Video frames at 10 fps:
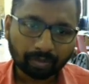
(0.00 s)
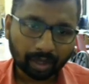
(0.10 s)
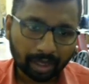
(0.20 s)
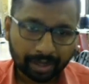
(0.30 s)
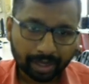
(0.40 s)

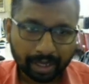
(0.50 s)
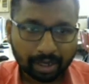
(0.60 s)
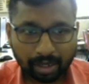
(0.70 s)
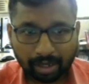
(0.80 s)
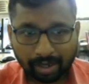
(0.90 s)
And
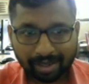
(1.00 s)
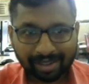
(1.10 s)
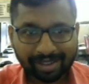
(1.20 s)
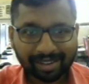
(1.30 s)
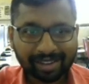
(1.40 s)
then
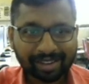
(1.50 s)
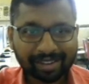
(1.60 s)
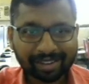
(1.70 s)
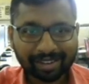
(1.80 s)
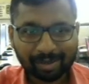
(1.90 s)

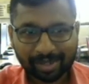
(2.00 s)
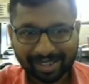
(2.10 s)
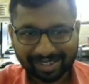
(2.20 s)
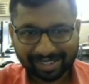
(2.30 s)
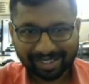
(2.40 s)
comes the
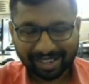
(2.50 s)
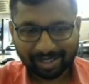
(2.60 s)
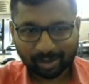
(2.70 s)
exercise.